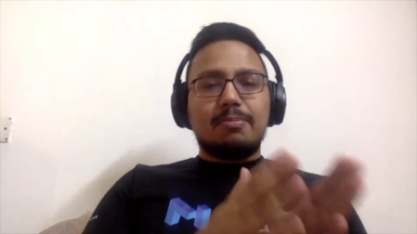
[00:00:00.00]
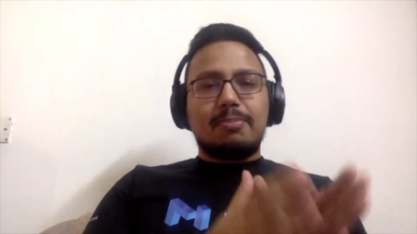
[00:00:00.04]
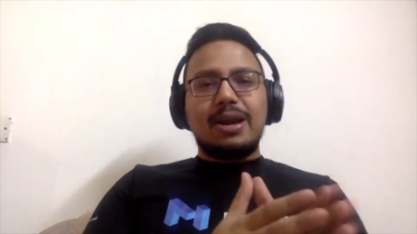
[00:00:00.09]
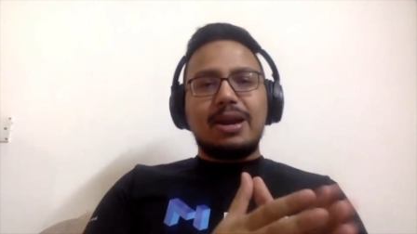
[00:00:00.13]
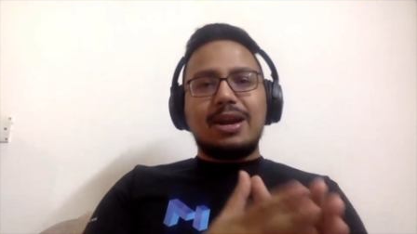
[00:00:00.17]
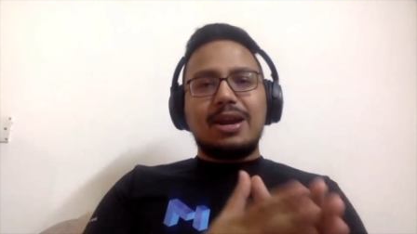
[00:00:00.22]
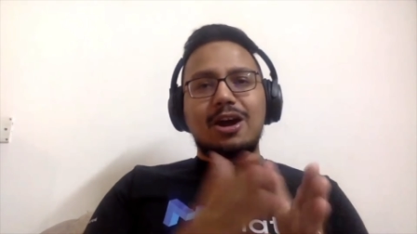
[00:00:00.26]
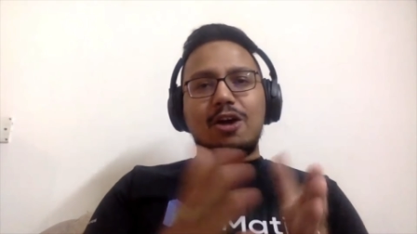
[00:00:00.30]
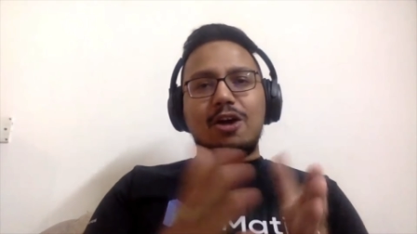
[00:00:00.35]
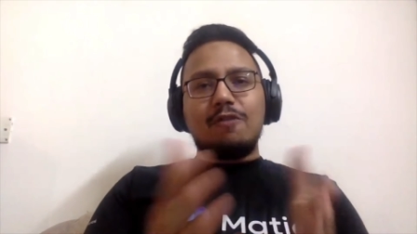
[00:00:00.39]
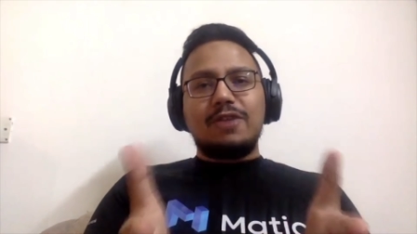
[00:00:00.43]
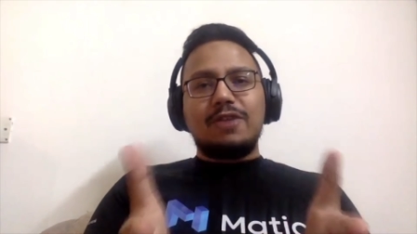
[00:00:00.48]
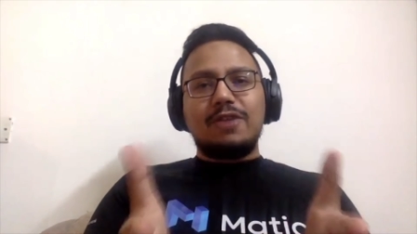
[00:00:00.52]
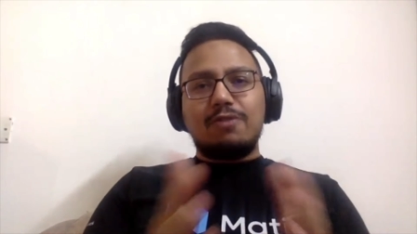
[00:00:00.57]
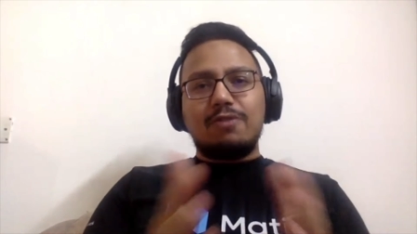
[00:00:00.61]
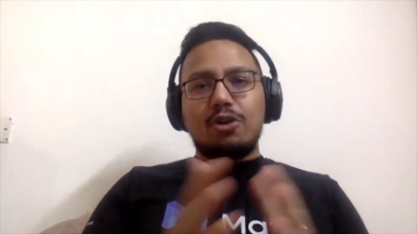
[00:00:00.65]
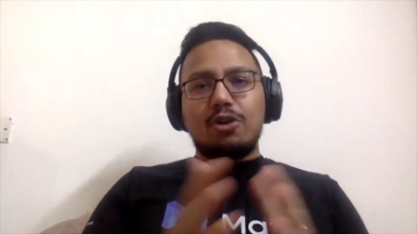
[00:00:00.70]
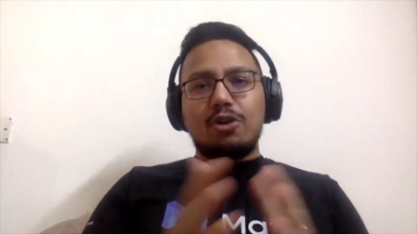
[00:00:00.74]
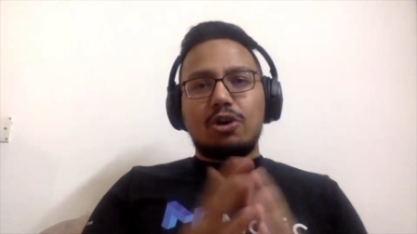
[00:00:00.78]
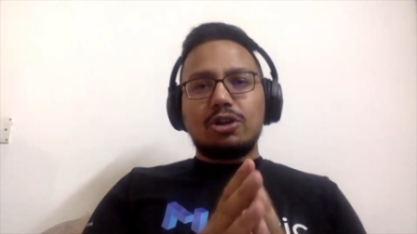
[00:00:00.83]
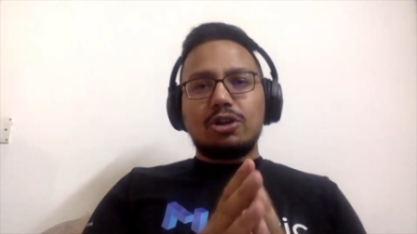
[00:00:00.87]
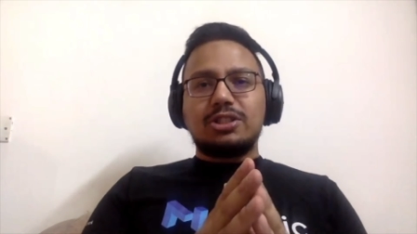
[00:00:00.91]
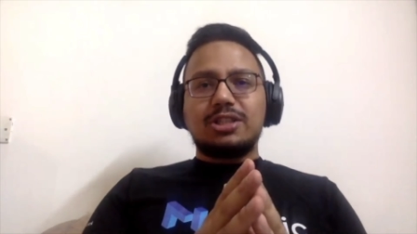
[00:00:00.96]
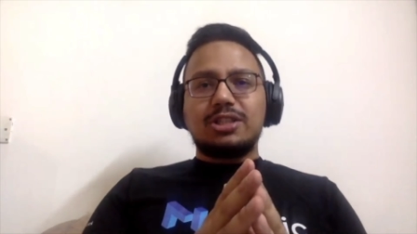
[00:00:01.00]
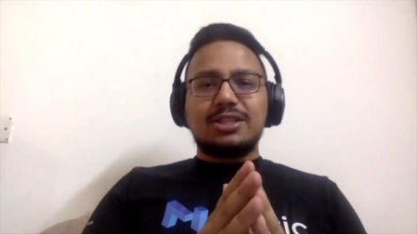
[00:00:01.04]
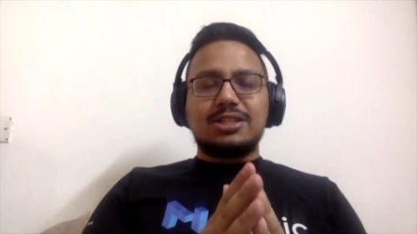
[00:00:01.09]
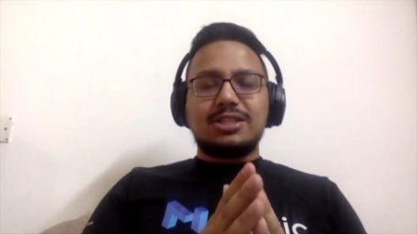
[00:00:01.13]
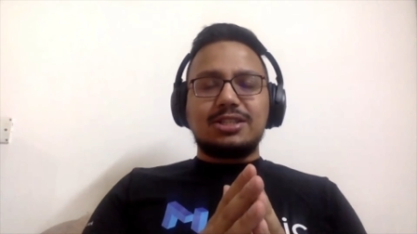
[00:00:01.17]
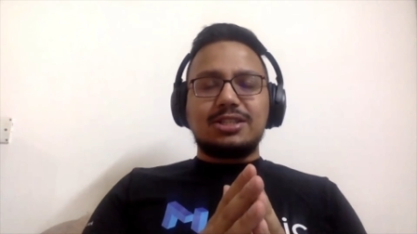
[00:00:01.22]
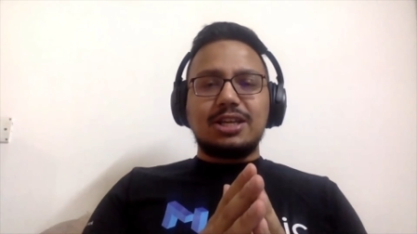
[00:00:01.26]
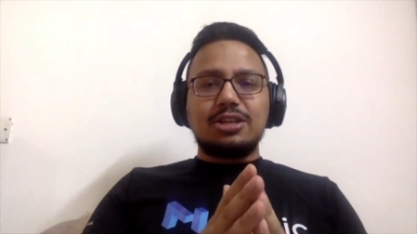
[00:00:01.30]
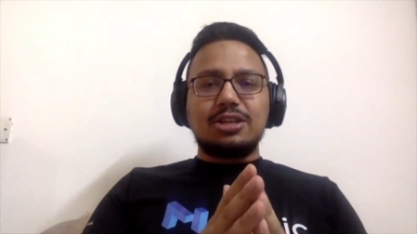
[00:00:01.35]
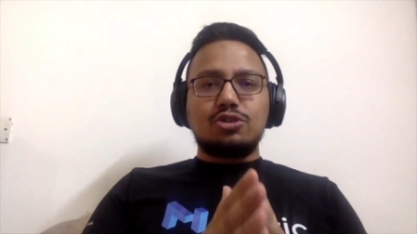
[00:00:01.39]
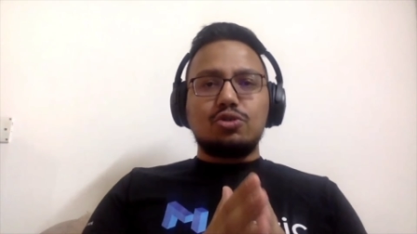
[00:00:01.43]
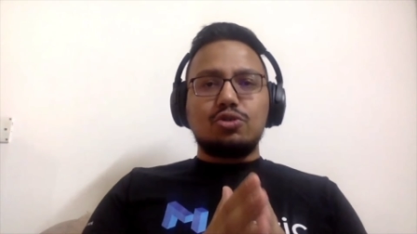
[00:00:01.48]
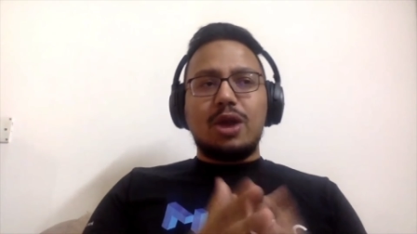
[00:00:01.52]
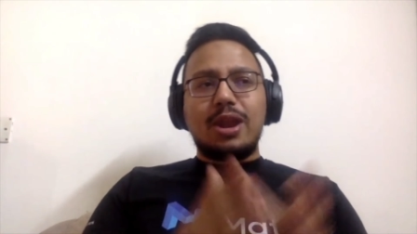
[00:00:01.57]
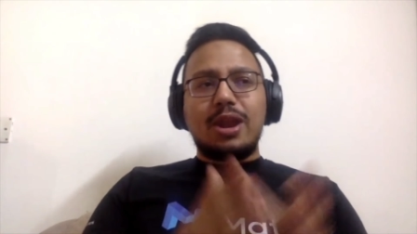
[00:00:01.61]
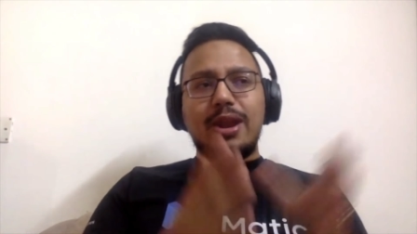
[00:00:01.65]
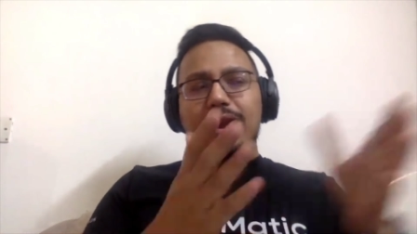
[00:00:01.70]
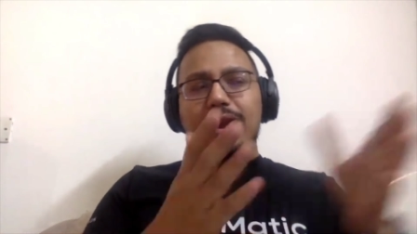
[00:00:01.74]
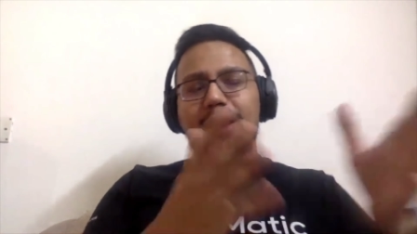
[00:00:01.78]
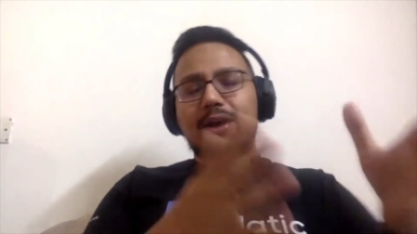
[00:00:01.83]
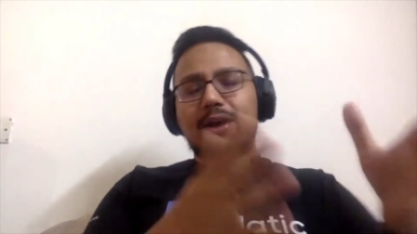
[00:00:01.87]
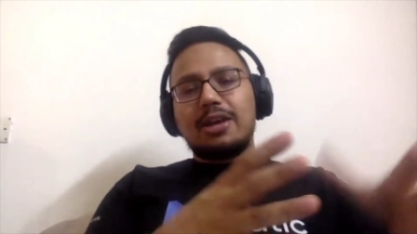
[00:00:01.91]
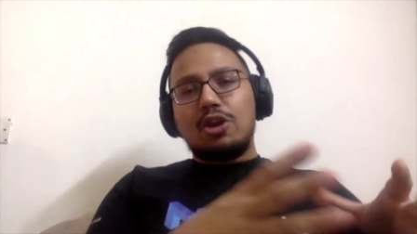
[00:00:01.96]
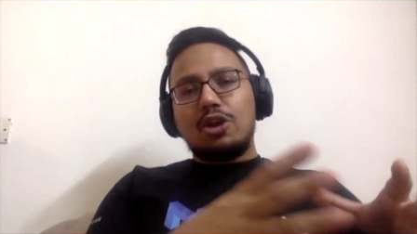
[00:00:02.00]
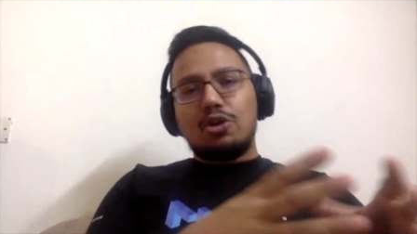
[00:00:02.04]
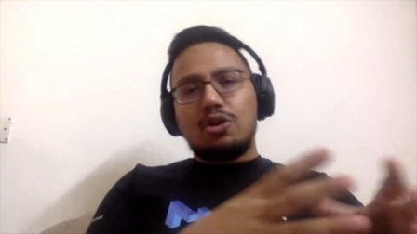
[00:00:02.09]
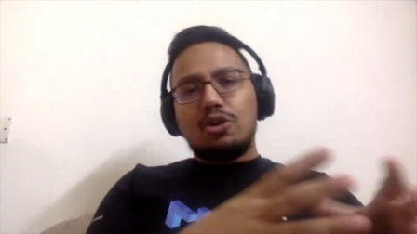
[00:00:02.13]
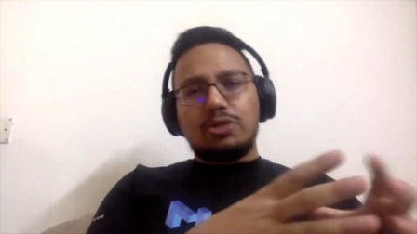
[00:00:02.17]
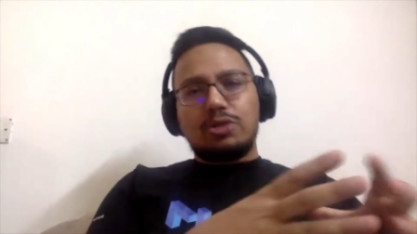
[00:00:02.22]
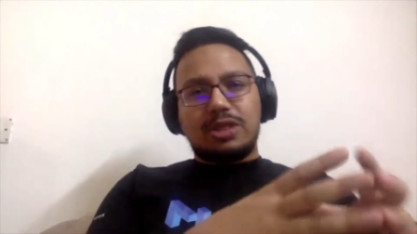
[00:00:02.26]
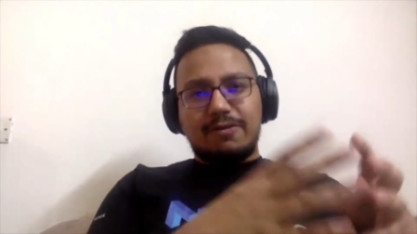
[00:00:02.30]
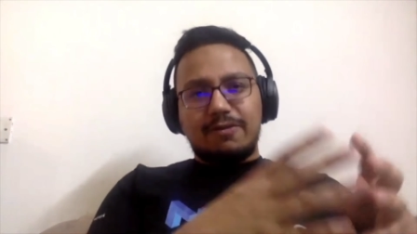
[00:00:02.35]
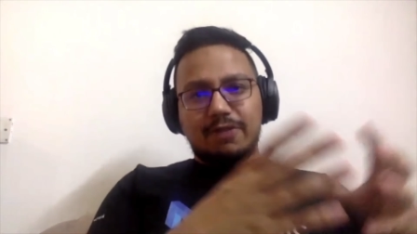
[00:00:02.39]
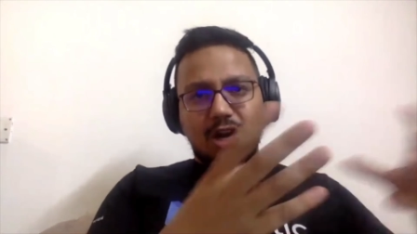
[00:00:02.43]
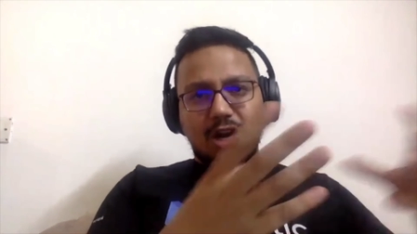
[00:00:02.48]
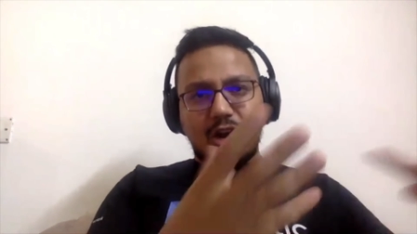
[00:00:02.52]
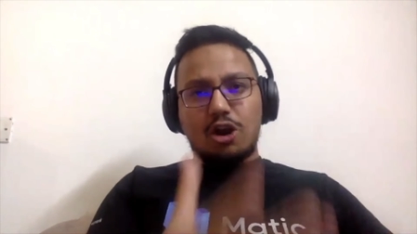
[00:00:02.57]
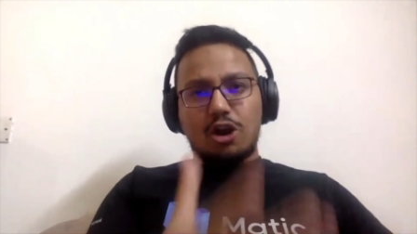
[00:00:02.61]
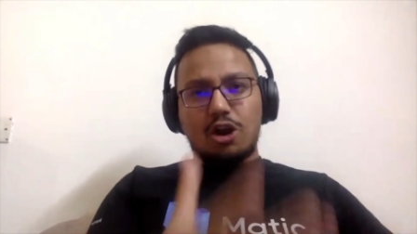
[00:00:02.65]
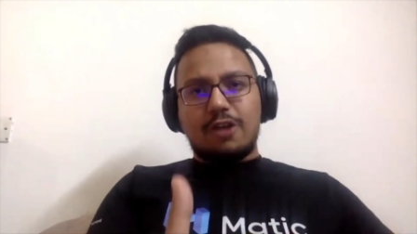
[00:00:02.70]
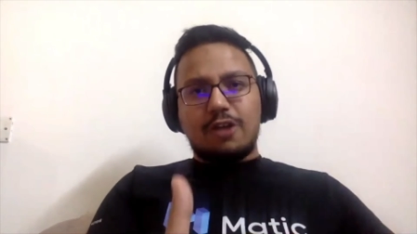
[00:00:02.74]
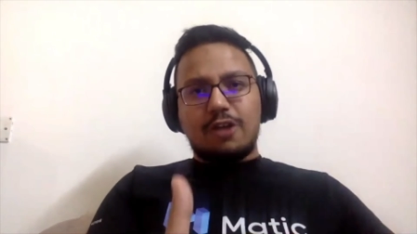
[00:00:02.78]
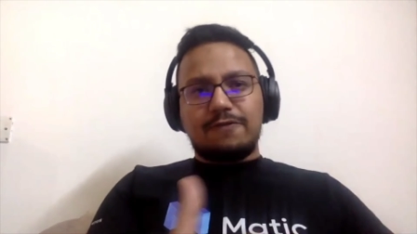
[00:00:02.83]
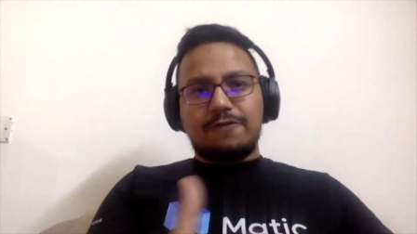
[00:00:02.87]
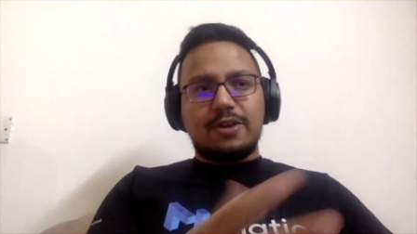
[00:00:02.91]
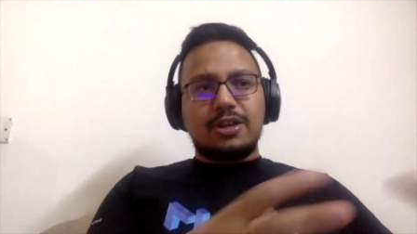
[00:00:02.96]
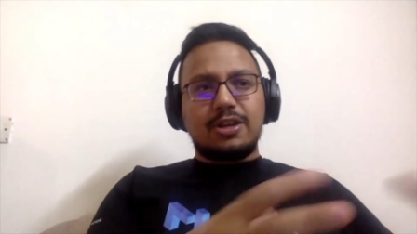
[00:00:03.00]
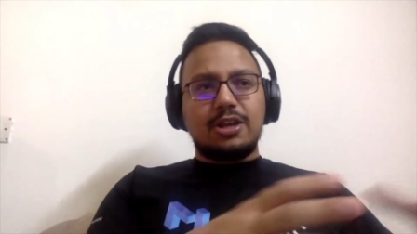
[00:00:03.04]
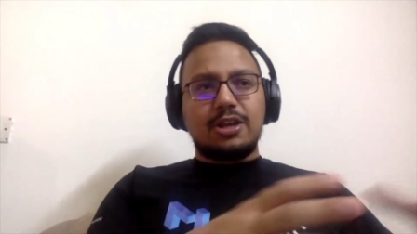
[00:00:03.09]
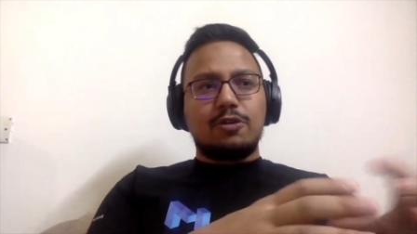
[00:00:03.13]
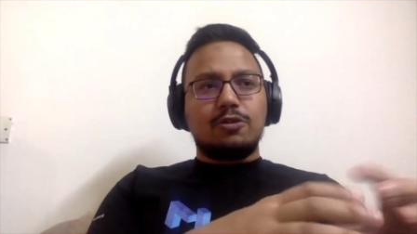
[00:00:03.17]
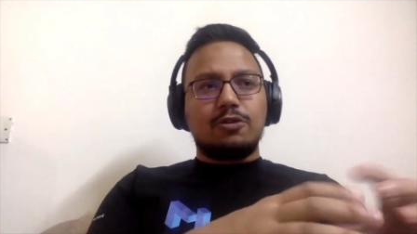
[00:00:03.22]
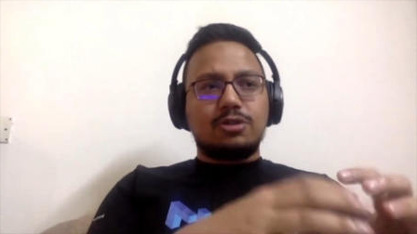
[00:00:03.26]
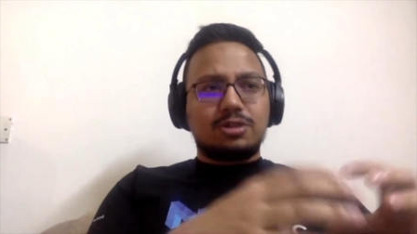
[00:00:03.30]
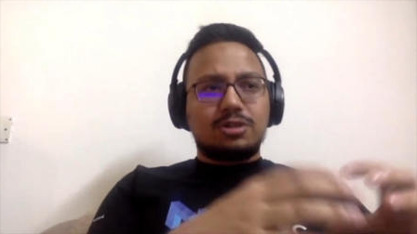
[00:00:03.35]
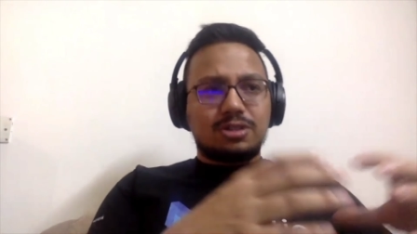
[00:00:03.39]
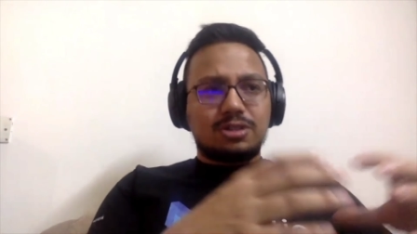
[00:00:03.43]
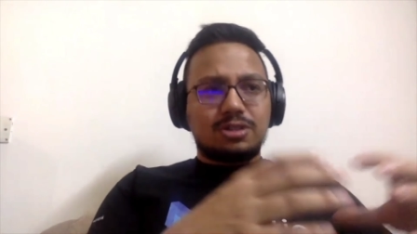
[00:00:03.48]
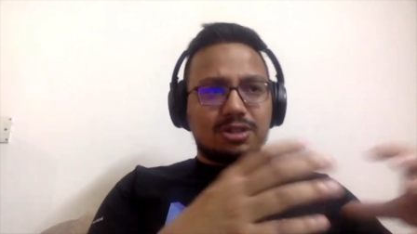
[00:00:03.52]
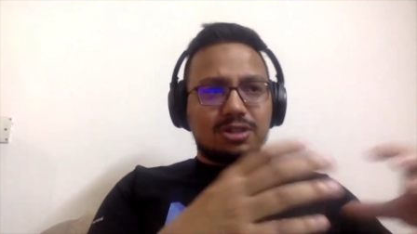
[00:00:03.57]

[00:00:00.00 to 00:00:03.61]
But now we have launched mm. the stage two, and you know there were a lot of you know